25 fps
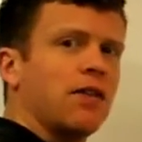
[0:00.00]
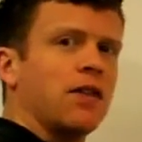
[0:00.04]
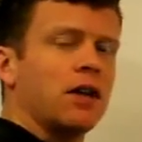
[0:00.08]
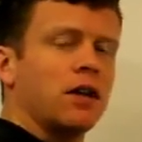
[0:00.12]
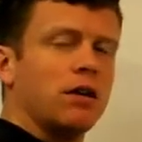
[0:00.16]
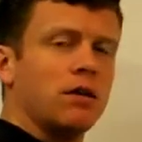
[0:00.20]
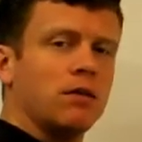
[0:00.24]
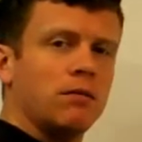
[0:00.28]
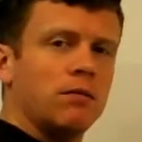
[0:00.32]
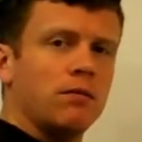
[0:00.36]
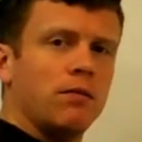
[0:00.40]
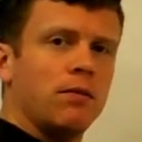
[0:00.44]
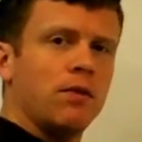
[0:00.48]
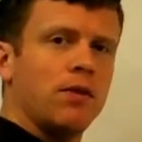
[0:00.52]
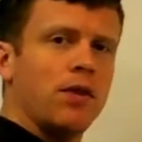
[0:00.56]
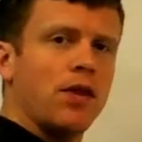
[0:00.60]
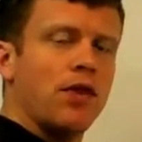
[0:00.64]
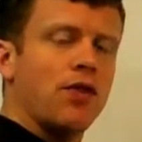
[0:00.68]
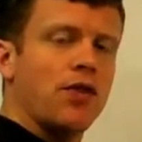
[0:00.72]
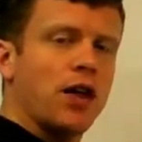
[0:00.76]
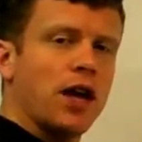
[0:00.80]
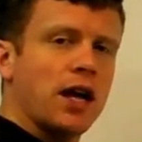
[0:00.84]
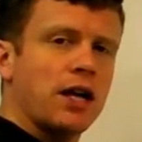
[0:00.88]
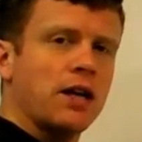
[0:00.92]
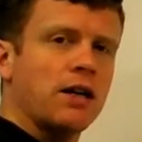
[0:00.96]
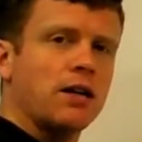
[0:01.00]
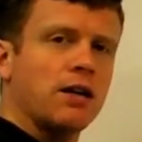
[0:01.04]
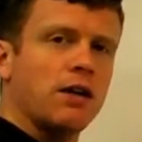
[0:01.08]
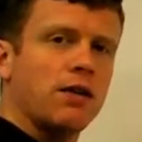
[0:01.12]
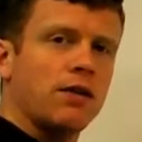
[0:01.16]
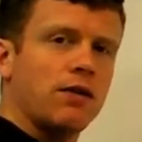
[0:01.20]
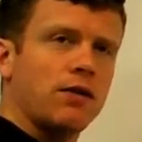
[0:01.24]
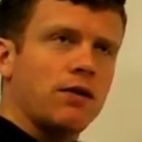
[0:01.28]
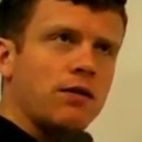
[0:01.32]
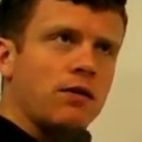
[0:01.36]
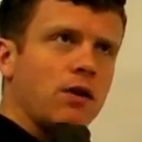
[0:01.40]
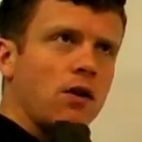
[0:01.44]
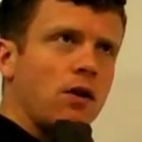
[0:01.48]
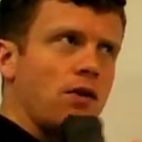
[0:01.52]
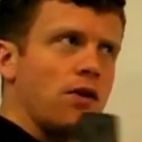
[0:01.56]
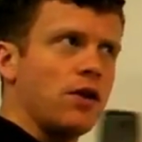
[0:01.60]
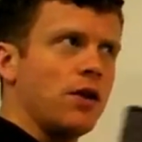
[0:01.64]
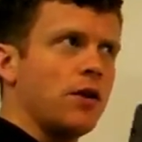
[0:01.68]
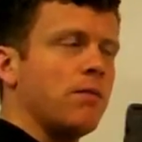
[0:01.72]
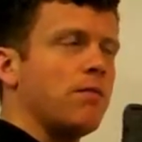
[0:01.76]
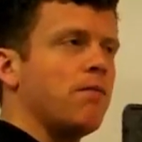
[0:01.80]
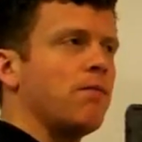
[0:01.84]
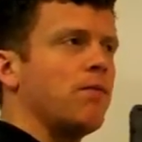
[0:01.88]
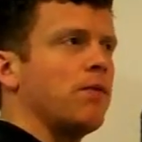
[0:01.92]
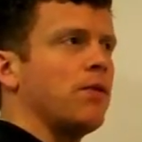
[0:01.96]
the thing, or
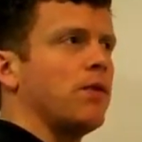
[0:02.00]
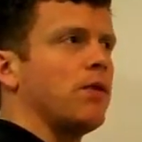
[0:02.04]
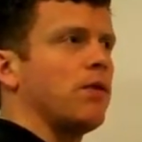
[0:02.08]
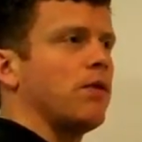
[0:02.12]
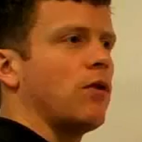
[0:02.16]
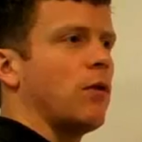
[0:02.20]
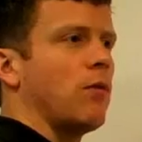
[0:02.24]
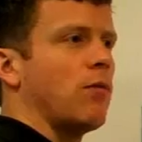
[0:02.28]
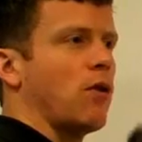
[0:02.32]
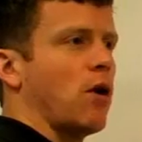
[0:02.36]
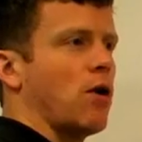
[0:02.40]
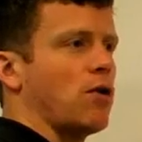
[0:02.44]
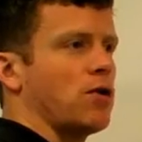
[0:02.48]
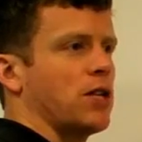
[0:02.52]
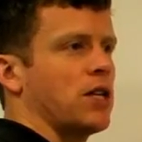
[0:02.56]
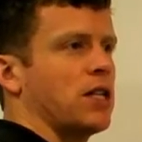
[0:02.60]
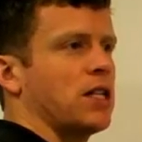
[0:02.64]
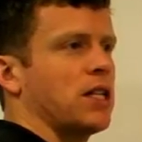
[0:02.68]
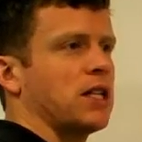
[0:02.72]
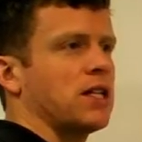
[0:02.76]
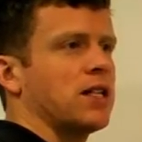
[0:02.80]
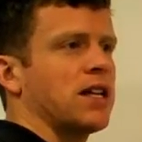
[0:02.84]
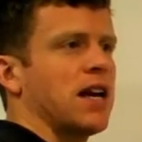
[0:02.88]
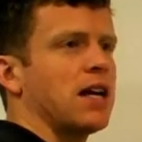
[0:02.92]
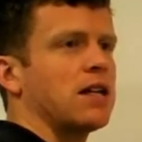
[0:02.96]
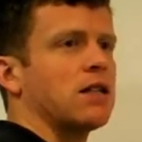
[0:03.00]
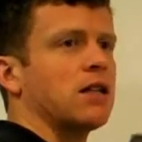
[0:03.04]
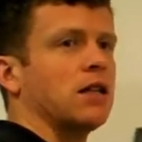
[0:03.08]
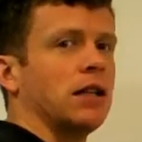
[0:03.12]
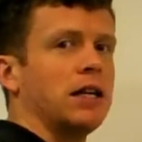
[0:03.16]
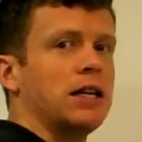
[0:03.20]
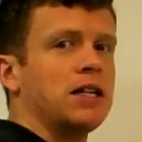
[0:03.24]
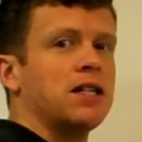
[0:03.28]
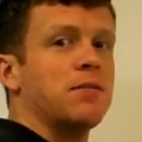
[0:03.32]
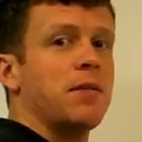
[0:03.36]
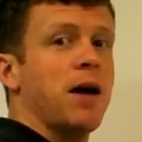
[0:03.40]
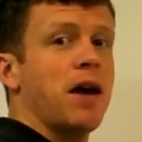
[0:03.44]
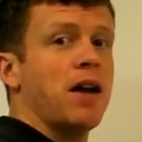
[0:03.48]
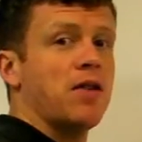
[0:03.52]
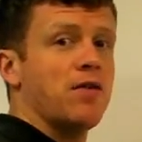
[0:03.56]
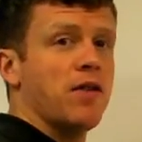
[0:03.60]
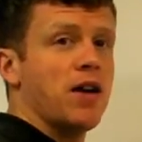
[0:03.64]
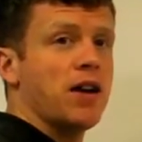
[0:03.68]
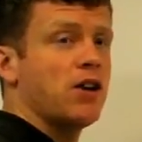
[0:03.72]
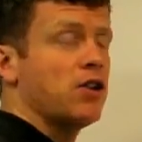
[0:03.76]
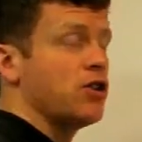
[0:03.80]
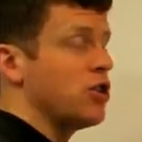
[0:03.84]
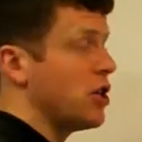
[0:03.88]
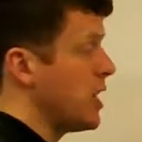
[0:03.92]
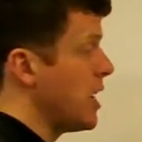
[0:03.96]
the process that takes the least amount of
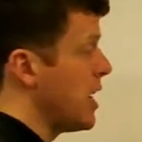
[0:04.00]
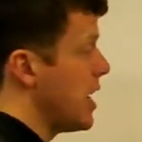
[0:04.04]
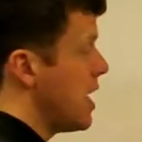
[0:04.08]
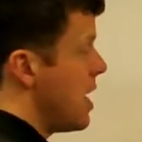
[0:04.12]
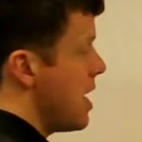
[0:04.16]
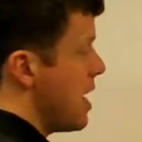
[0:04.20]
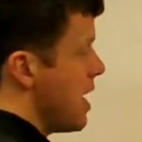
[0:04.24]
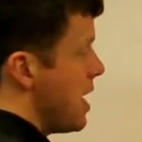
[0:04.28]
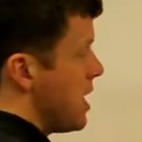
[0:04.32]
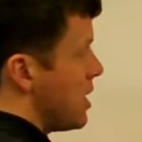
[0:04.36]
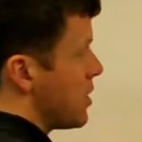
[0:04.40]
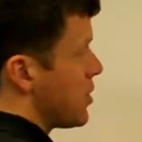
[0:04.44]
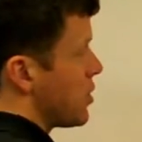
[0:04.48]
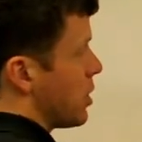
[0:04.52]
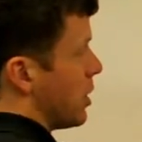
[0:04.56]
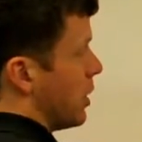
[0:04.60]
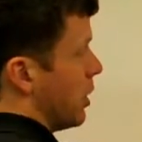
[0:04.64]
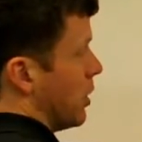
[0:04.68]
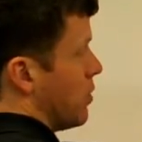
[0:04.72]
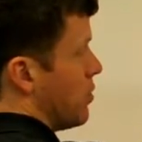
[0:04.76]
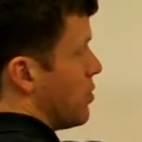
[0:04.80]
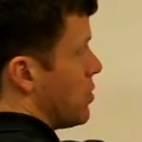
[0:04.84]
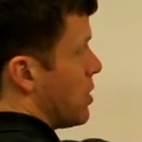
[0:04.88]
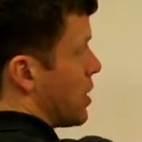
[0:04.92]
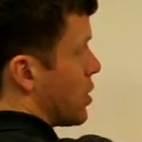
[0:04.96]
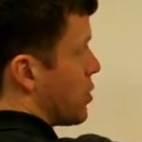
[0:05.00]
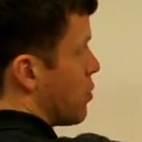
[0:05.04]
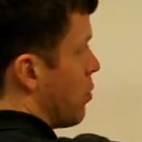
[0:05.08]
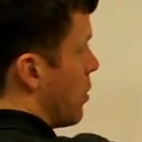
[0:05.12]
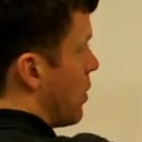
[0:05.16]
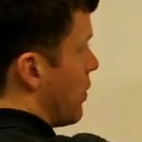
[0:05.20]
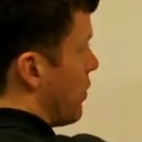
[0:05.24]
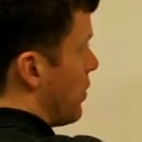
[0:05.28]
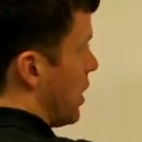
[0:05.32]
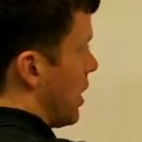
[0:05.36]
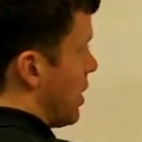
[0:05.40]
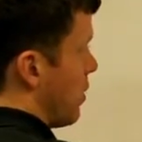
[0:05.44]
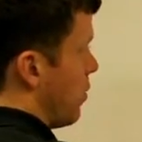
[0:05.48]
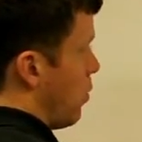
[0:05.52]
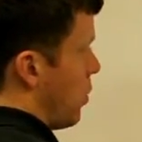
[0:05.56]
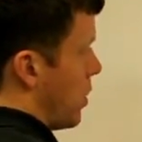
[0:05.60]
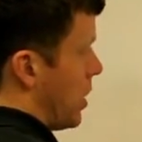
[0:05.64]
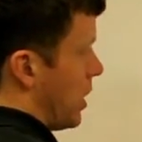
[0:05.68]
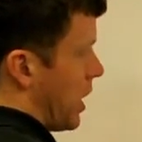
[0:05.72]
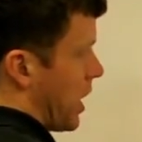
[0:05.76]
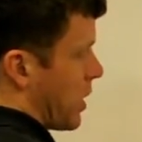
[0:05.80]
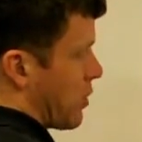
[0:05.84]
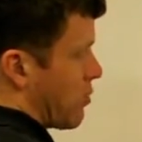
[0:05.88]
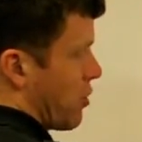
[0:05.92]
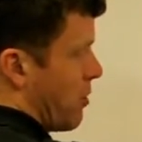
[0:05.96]
energy, is to lose this 1
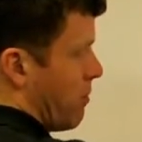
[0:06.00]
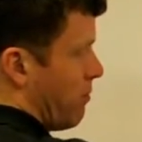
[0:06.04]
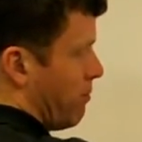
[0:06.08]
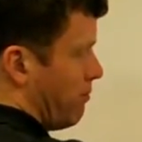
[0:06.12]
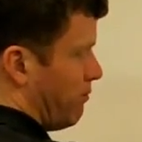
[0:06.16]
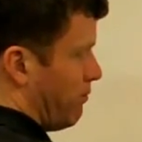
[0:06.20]
electron.